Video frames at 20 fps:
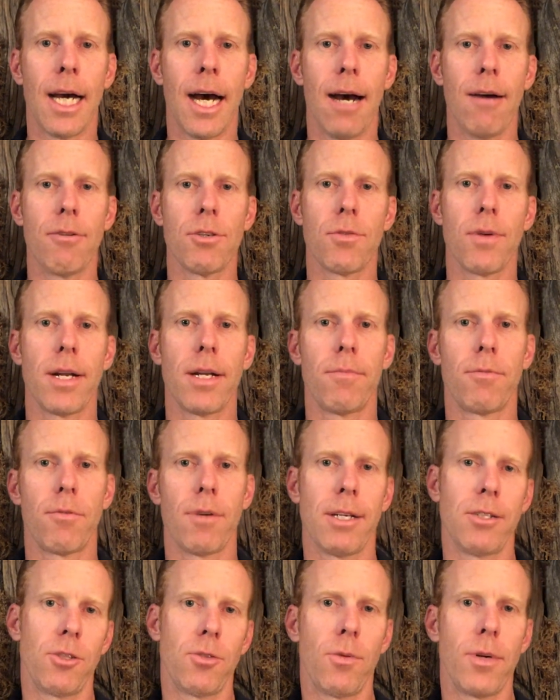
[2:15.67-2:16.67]
I was right up
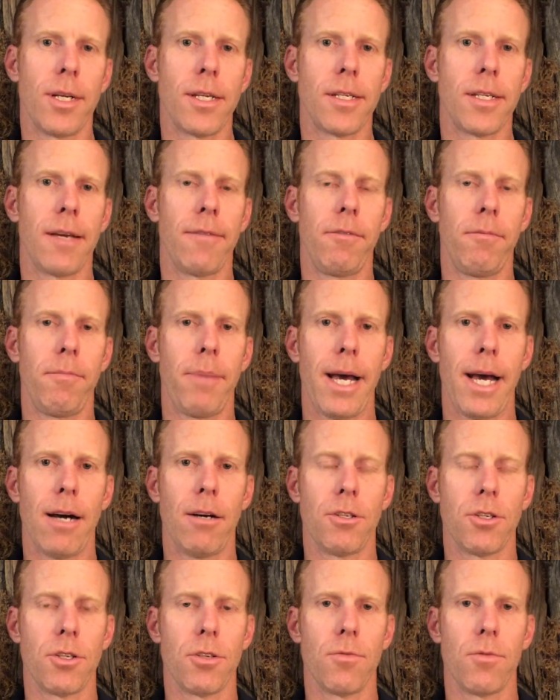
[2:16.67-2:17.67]
around 27
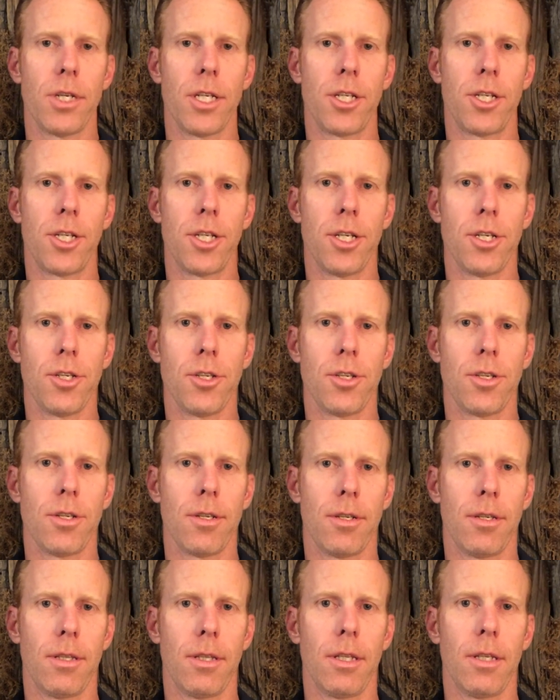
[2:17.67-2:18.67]
pounds, which is
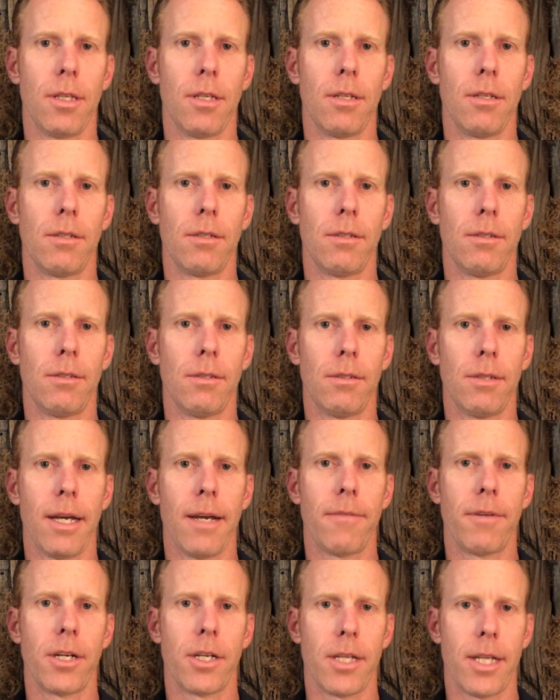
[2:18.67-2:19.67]
a little
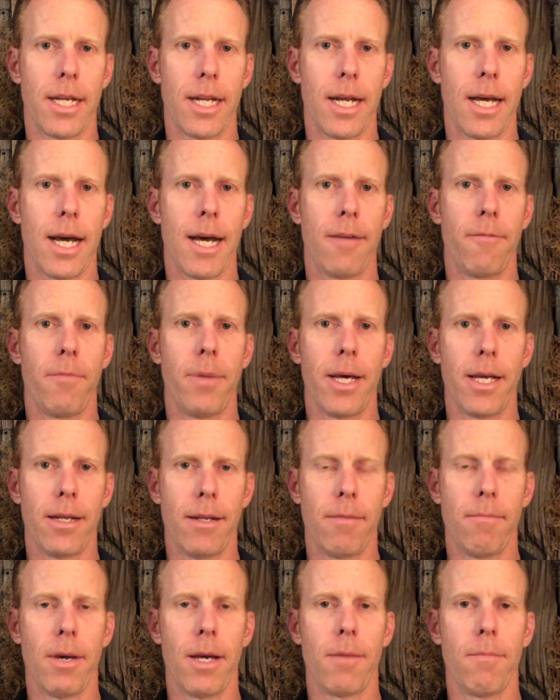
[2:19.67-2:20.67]
heavier than I've been
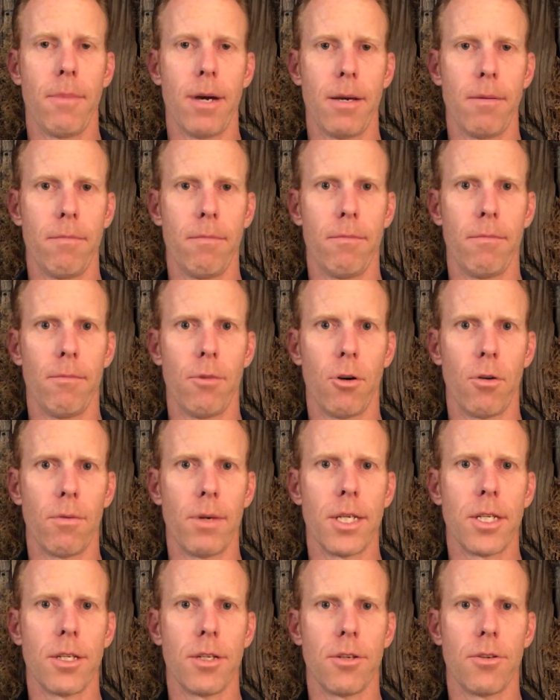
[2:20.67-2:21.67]
in my more
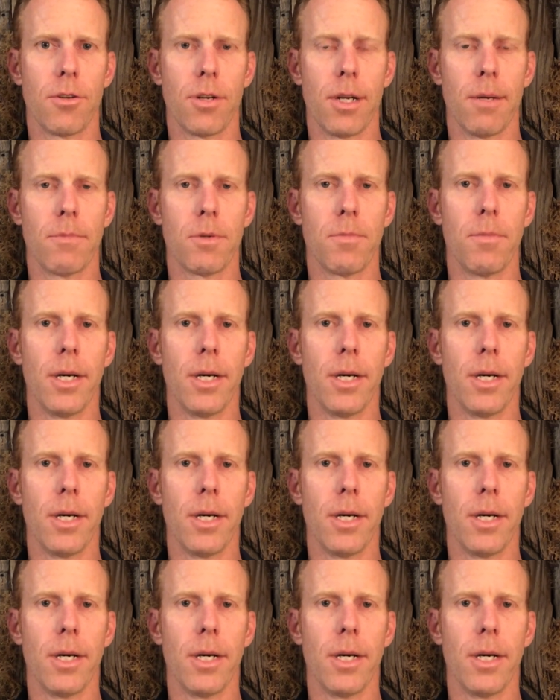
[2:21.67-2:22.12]
recent trips.